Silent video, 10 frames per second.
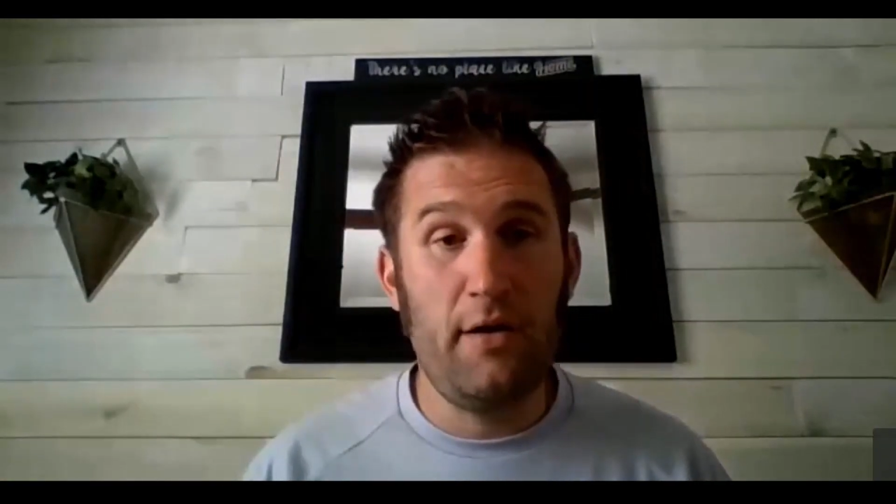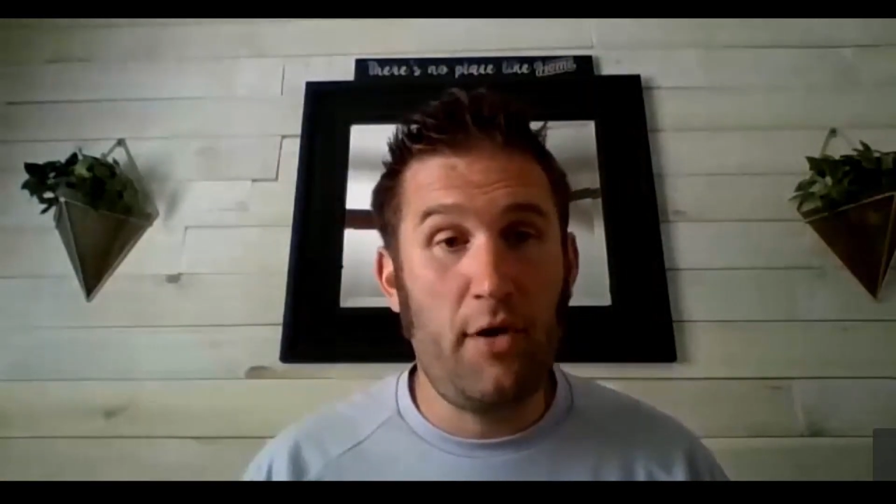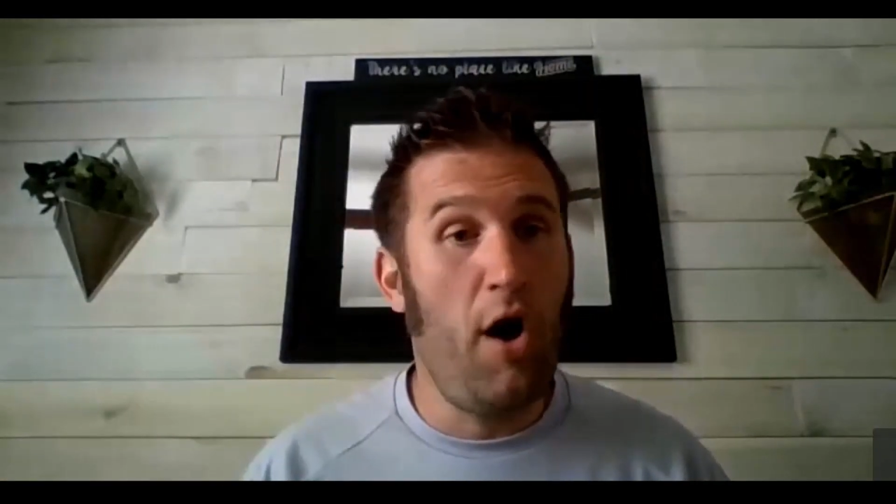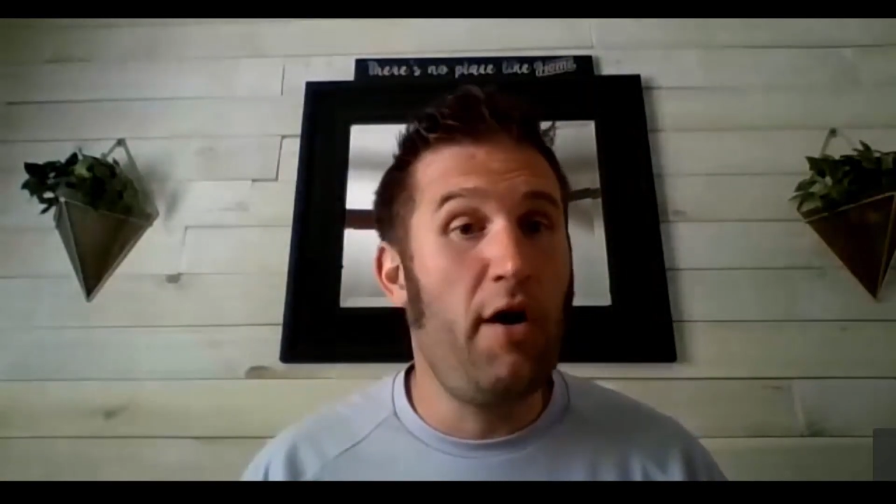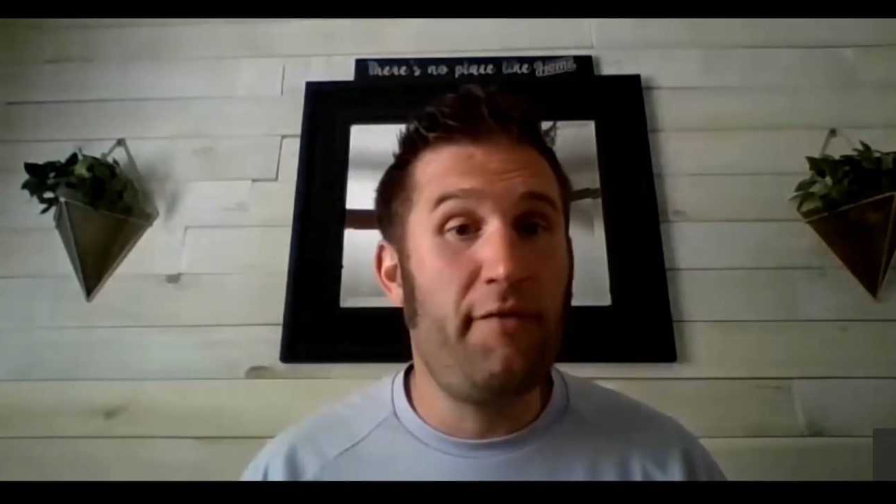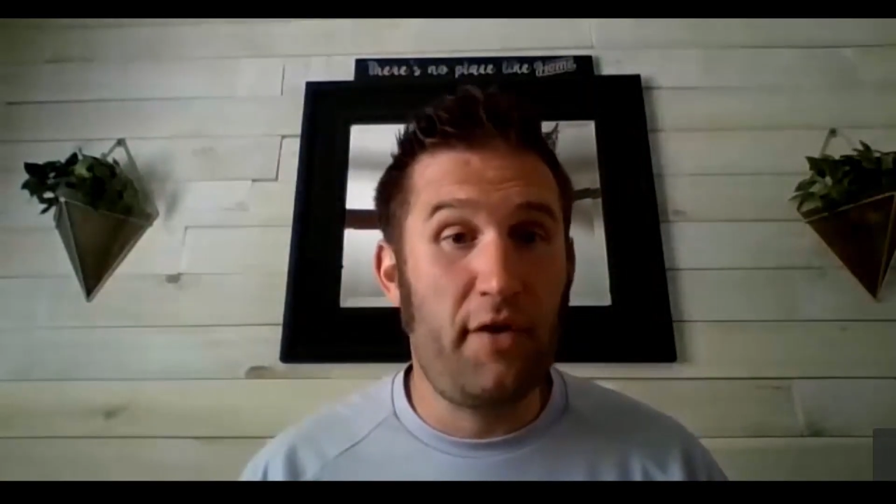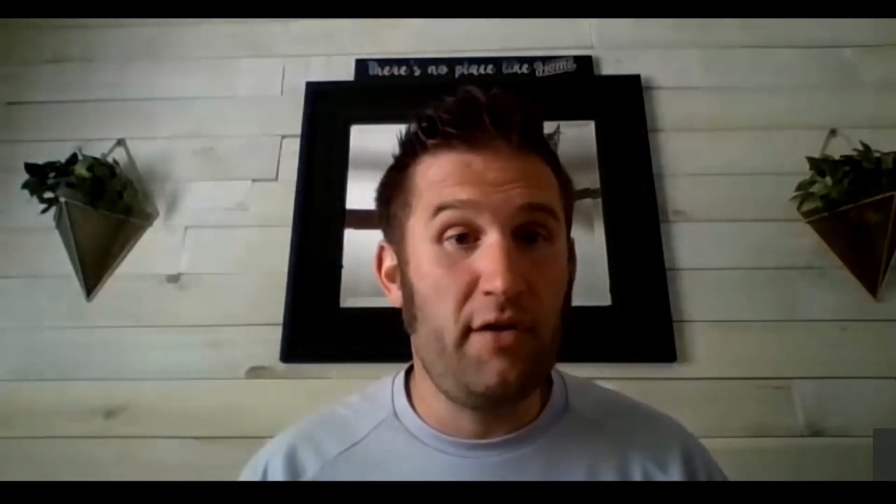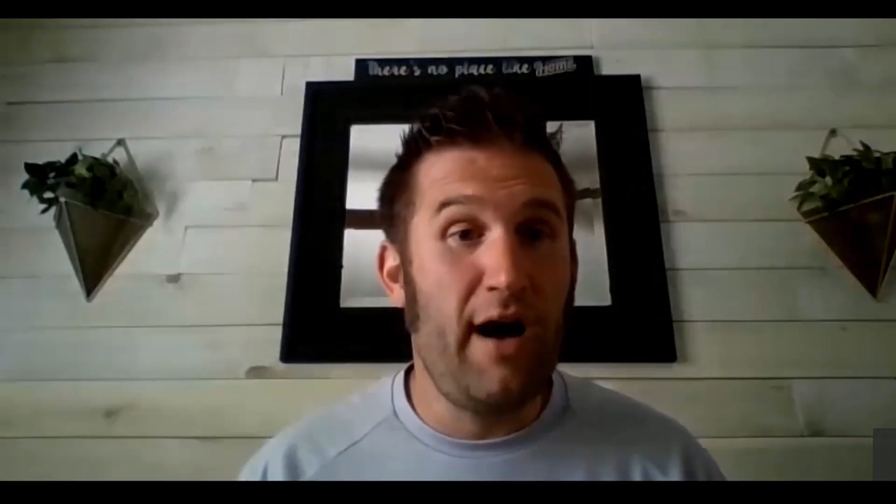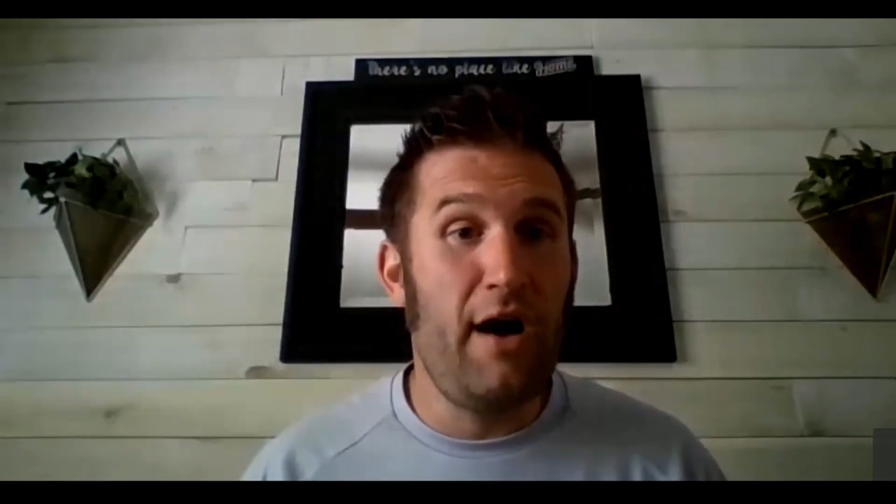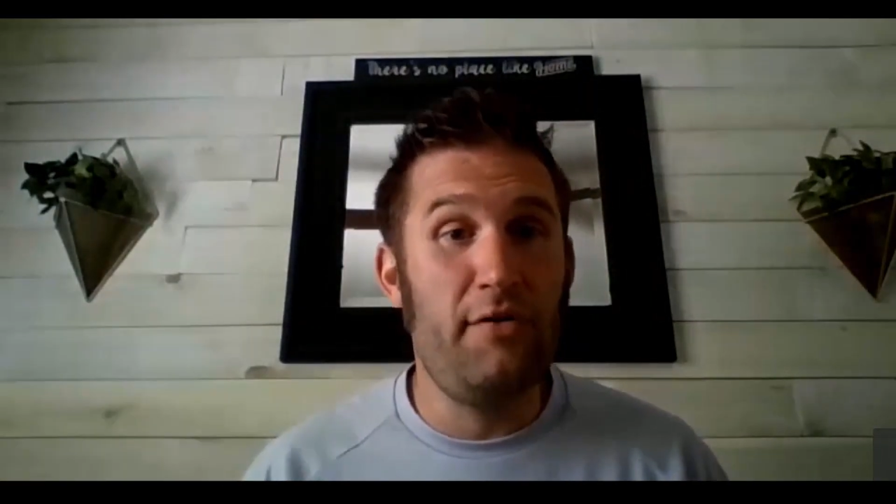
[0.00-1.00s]
calling for
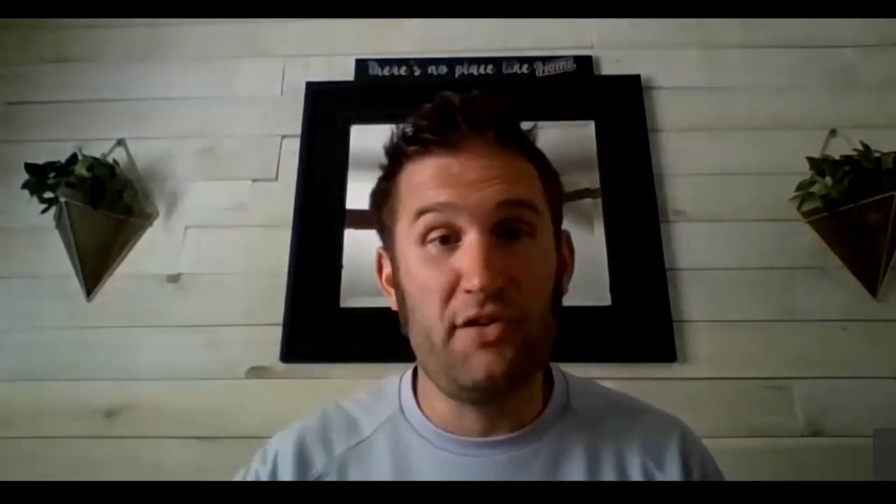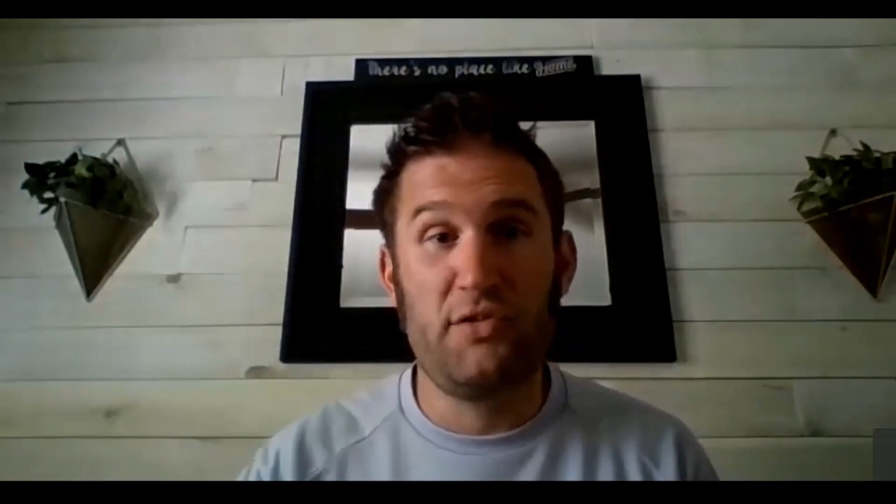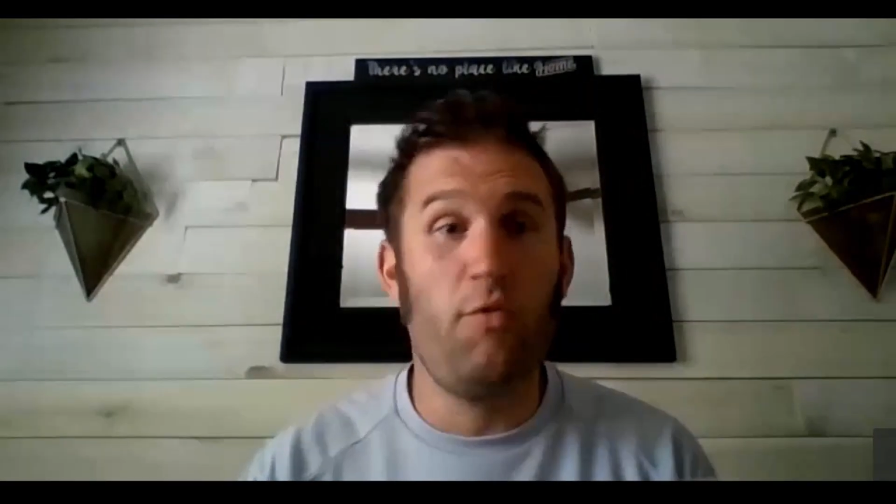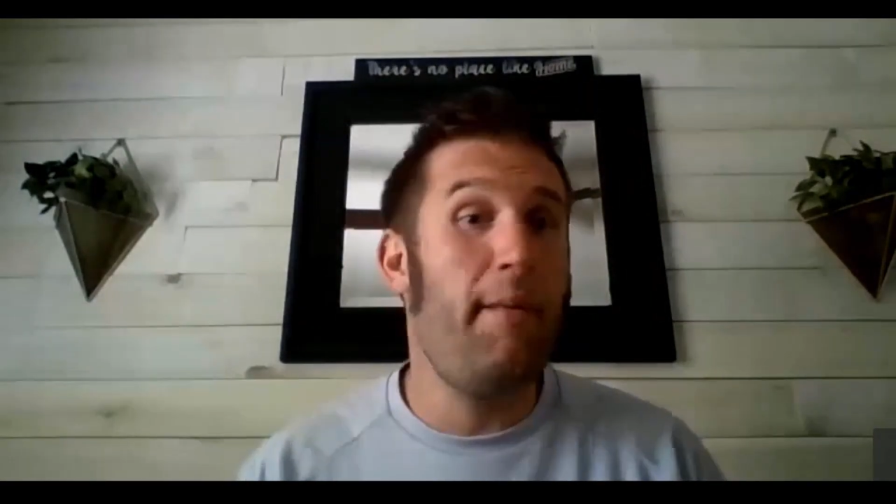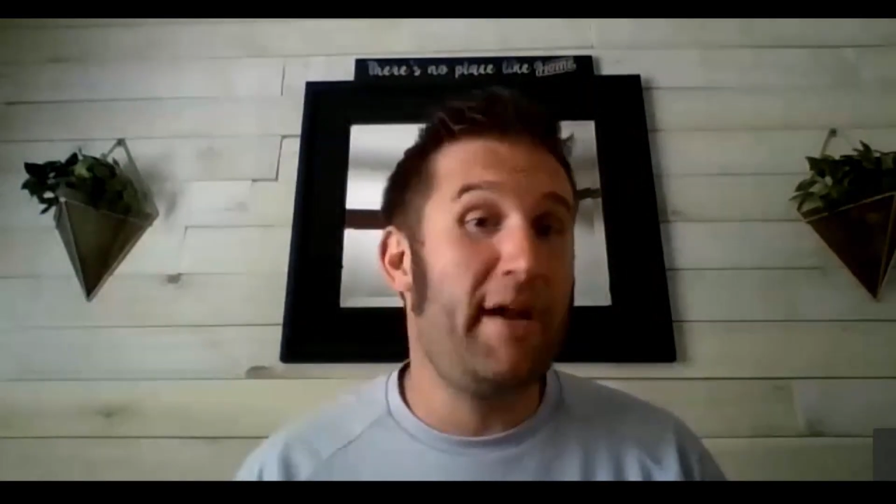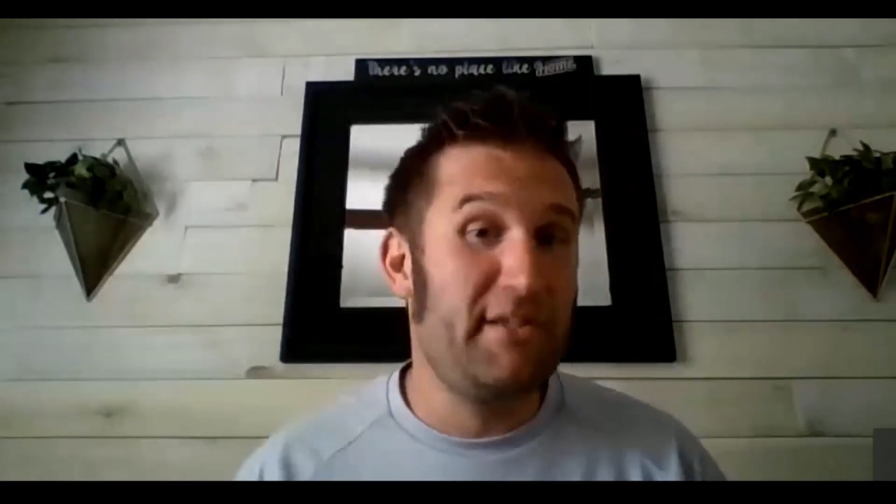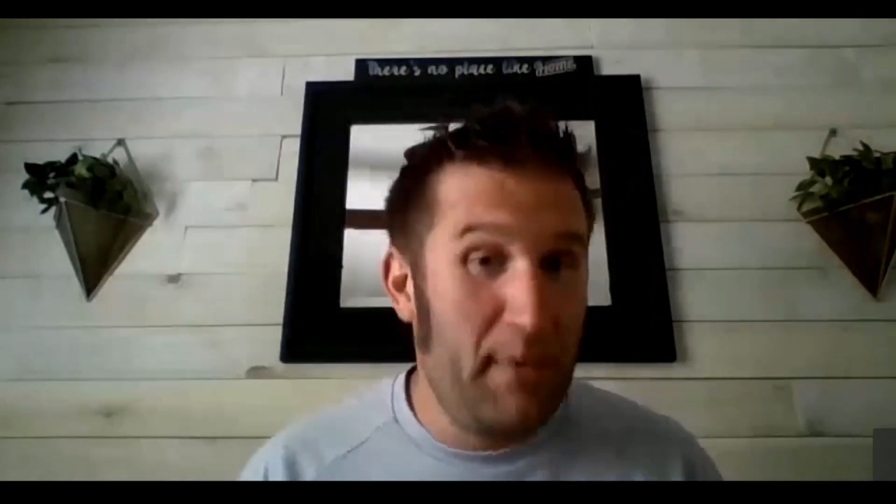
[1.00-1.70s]
cloud, there's the Webex